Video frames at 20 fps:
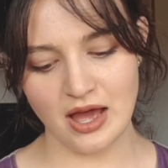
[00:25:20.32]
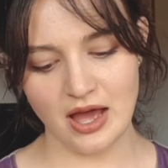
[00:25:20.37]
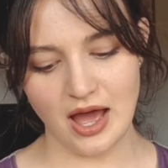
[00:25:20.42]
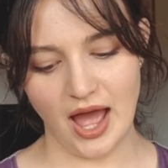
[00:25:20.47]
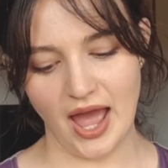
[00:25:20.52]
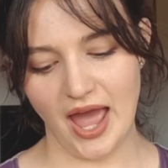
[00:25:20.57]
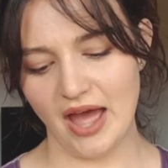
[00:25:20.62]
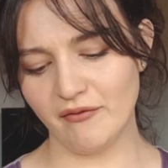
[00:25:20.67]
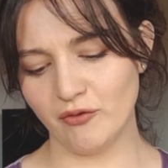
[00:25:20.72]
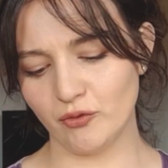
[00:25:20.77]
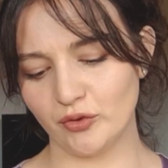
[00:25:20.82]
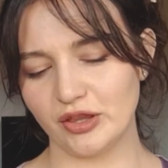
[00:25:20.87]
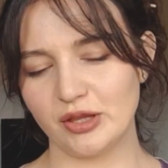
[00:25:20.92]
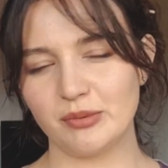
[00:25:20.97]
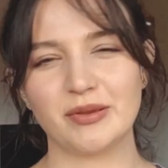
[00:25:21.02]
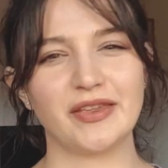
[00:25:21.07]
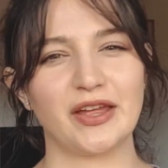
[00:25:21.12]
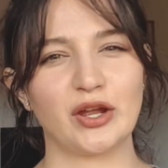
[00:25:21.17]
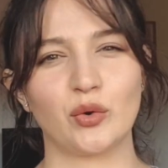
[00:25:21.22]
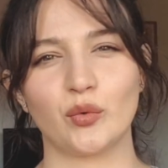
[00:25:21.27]
I haven't really
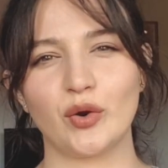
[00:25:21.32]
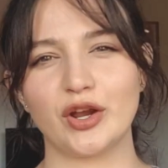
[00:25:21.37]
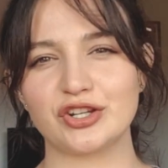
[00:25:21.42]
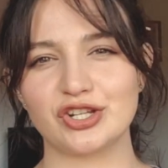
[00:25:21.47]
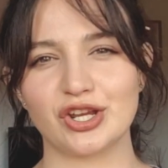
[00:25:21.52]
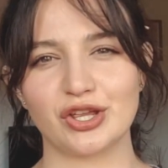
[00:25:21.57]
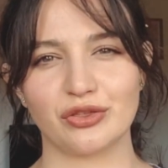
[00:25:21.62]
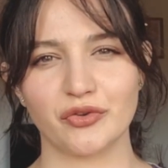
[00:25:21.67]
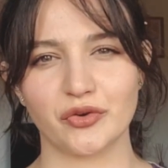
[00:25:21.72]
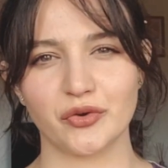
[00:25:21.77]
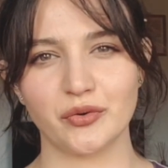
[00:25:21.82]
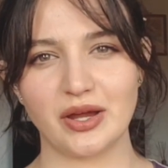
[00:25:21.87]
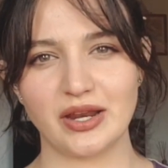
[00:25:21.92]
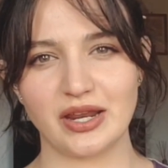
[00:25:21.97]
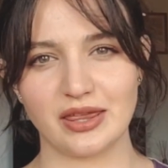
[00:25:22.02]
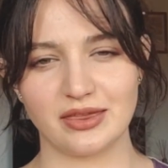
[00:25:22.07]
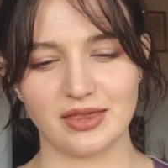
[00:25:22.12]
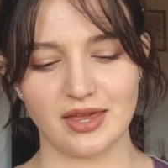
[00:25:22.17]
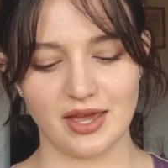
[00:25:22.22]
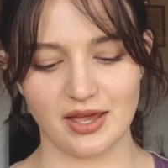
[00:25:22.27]
been like rushing through
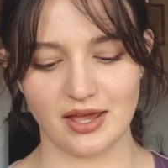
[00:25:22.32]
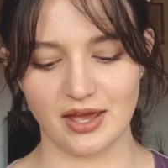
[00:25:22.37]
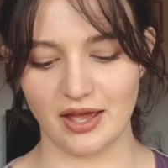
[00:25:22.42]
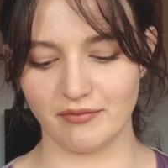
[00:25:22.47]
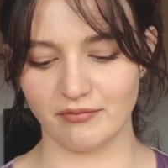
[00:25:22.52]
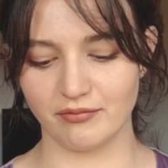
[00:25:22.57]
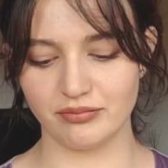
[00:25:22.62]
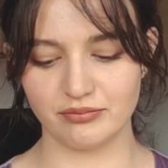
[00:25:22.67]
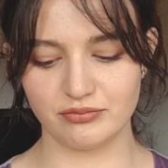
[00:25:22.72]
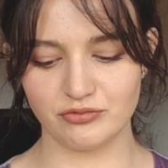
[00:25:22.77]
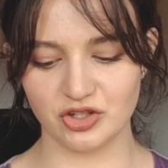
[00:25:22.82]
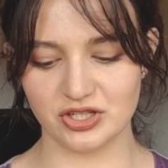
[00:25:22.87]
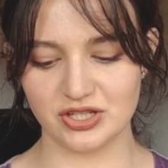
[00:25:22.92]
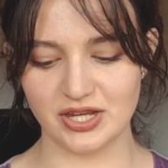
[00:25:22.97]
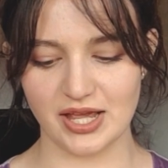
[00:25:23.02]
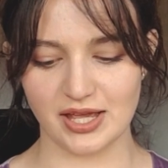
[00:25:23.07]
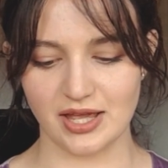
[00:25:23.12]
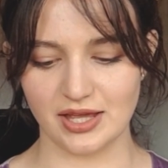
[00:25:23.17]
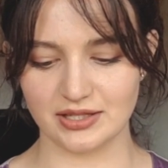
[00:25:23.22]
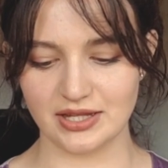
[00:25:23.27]
anything. I'm just
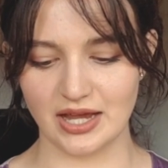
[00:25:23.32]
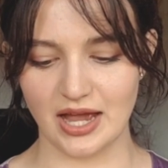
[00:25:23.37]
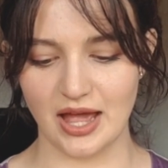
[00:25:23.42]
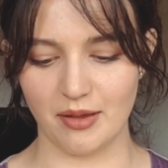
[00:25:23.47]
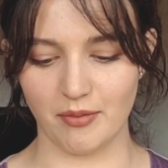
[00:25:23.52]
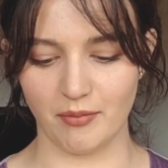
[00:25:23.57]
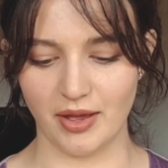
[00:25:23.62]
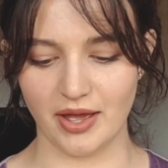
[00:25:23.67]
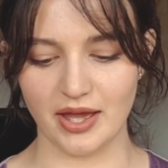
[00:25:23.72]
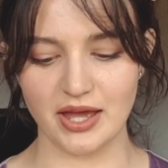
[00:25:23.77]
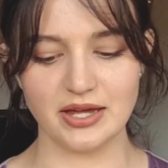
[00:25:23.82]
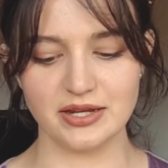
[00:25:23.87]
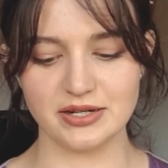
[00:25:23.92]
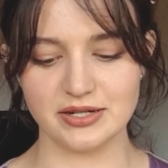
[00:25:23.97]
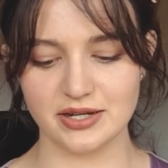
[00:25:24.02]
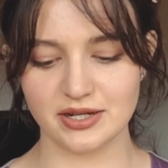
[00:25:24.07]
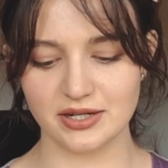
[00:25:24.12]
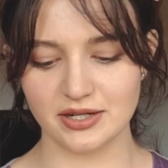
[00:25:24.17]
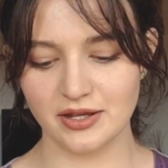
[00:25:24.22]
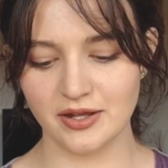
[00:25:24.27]
taking time
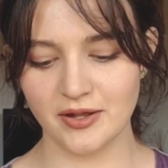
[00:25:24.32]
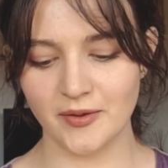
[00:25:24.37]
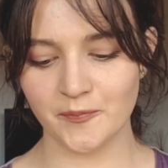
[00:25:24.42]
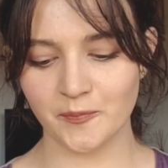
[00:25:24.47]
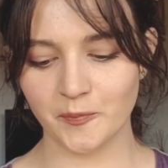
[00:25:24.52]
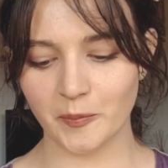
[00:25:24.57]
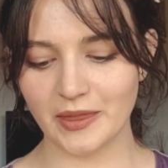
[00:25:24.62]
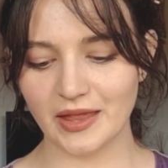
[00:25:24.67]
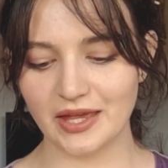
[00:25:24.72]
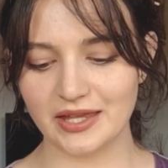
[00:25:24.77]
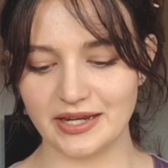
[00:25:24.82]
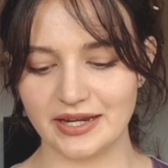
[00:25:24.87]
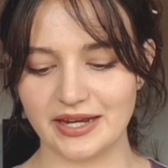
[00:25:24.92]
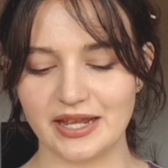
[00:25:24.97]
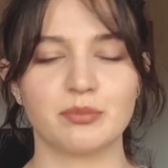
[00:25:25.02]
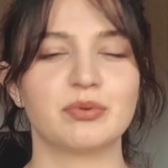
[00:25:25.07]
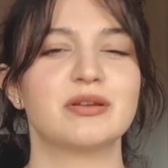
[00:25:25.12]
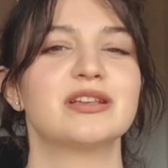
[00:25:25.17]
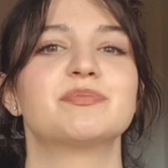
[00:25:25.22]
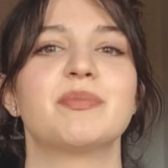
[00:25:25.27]
and knitting
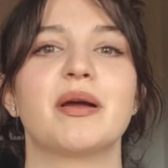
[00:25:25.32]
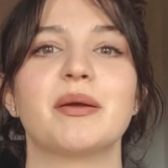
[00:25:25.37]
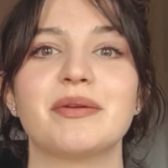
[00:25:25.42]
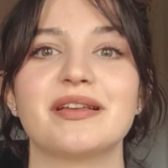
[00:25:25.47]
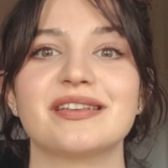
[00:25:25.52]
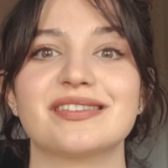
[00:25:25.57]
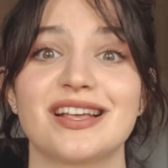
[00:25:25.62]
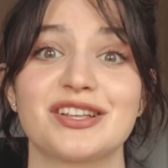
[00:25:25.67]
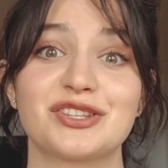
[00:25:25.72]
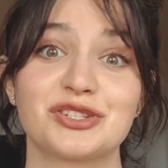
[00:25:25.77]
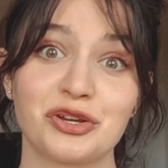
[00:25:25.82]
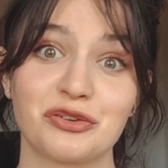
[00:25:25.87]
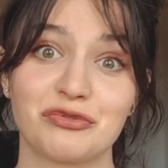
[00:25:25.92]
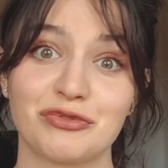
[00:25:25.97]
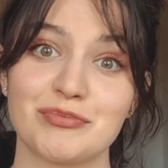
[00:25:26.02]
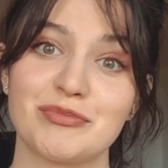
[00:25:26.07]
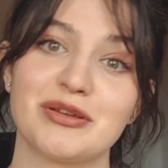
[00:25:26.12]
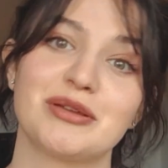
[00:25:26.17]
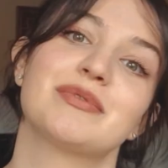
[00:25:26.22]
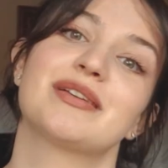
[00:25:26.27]
it piece by piece. And that's good for
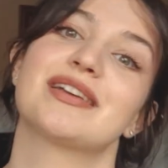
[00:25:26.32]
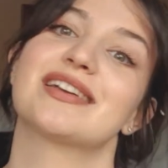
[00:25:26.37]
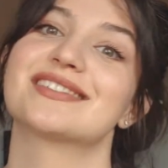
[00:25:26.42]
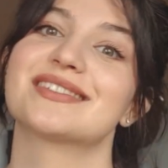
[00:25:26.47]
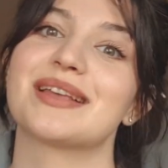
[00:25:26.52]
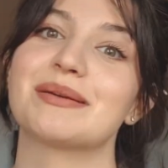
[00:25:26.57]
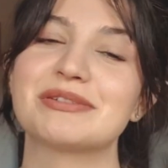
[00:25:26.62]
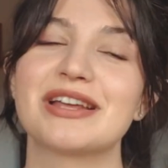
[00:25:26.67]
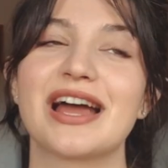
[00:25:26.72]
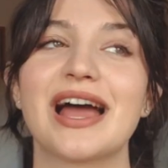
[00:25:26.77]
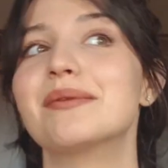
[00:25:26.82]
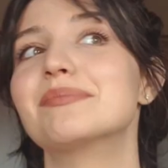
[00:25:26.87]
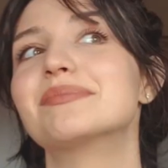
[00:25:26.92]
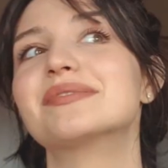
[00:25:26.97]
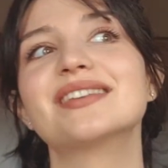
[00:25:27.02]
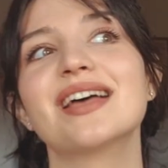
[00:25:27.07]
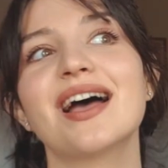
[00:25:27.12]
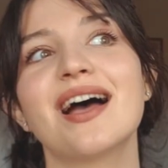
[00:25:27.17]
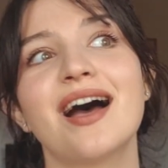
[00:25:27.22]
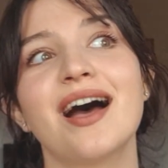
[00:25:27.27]
me because
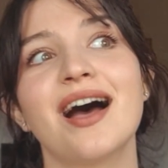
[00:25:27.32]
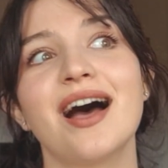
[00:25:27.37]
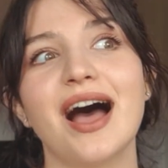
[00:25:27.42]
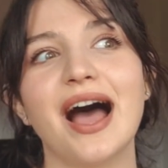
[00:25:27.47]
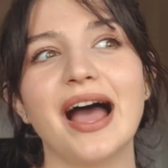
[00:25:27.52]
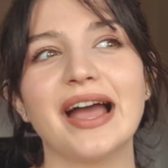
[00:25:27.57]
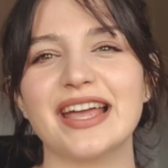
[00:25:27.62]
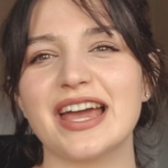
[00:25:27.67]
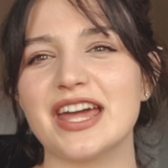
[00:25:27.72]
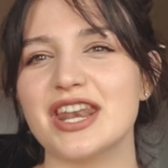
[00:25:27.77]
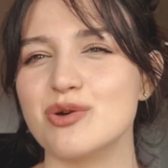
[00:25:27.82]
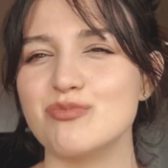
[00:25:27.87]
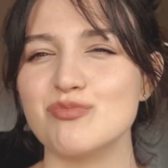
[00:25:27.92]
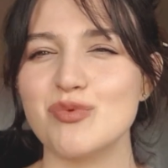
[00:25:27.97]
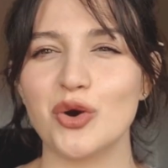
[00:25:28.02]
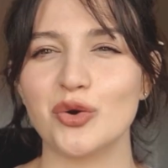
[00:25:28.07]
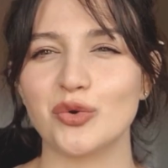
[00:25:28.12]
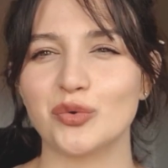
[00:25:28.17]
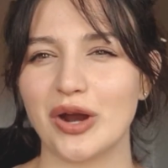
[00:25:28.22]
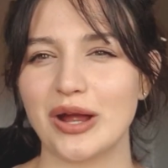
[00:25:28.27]
sometimes I get in a
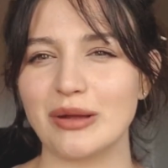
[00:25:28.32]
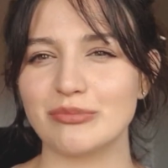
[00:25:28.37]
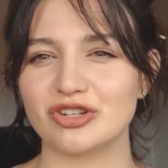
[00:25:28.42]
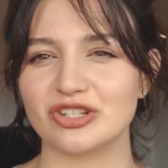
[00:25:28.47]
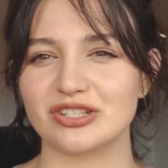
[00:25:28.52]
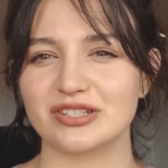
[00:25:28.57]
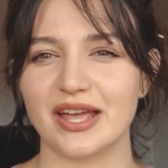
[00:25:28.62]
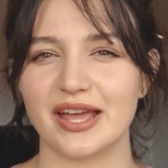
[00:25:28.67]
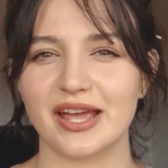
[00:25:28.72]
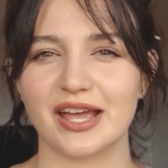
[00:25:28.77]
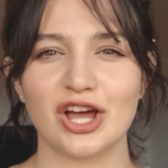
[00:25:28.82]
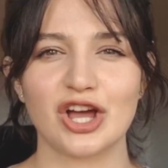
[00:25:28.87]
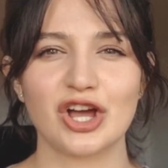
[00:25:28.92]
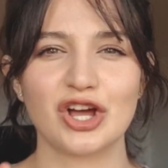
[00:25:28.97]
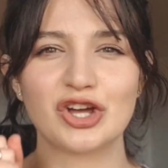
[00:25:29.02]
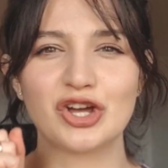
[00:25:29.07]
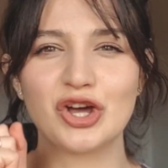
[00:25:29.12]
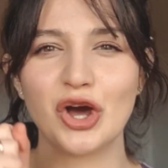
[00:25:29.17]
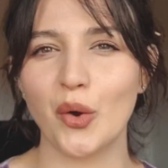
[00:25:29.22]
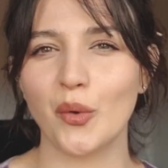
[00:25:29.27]
mode where I'm just like,
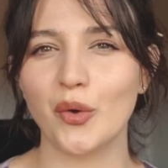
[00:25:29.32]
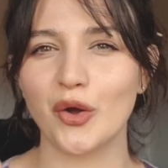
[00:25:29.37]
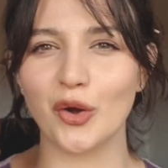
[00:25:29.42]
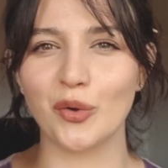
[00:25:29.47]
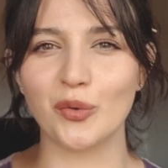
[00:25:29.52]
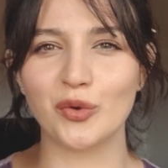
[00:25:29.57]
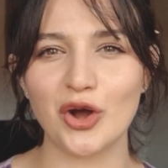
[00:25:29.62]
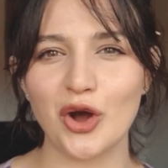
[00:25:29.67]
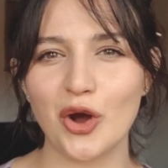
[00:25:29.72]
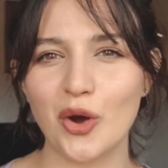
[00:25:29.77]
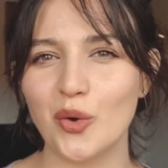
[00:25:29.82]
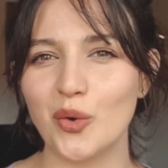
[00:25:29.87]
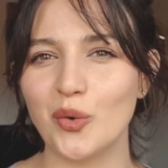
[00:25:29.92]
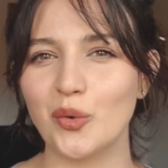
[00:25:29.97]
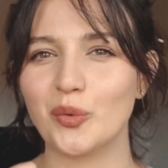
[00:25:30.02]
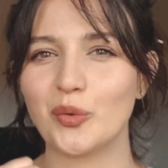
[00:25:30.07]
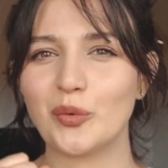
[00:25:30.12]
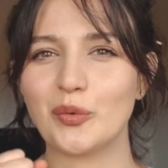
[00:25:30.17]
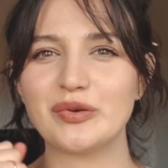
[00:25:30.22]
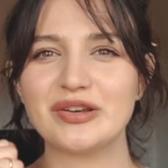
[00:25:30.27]
go, go,
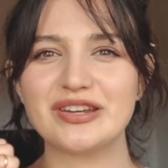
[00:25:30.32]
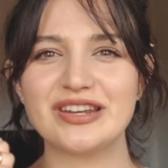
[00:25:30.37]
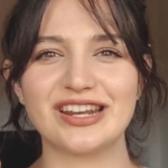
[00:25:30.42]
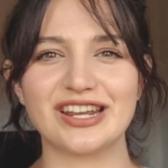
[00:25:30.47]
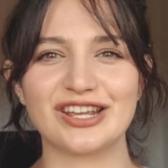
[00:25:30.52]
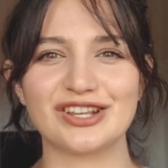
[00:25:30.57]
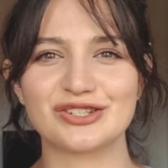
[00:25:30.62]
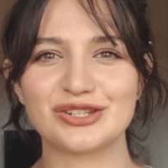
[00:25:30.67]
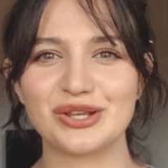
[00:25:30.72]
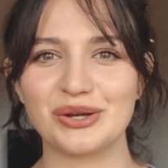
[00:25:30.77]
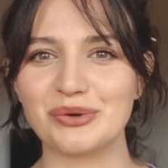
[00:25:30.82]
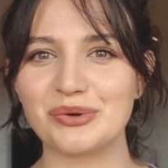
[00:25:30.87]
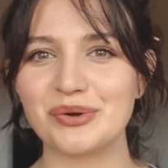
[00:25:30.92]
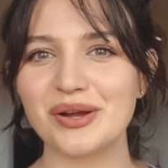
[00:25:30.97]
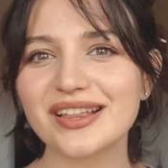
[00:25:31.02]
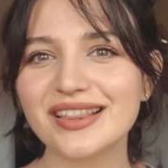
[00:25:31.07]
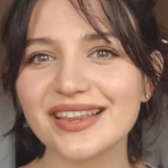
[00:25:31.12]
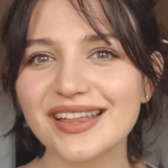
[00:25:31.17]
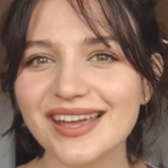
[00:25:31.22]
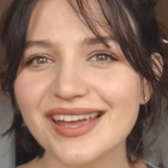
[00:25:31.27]
go, knitting so
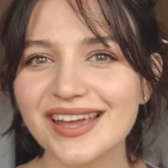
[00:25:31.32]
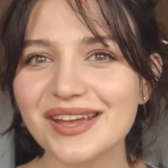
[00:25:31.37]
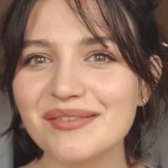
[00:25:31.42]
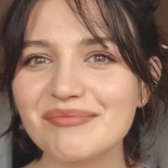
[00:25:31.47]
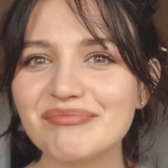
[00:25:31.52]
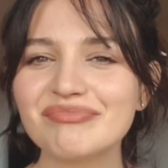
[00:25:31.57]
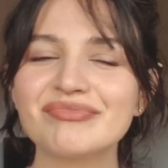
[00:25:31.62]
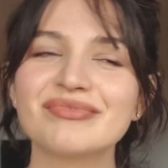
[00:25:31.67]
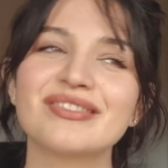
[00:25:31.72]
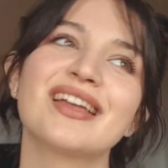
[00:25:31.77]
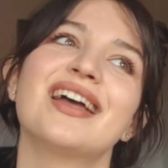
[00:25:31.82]
quickly.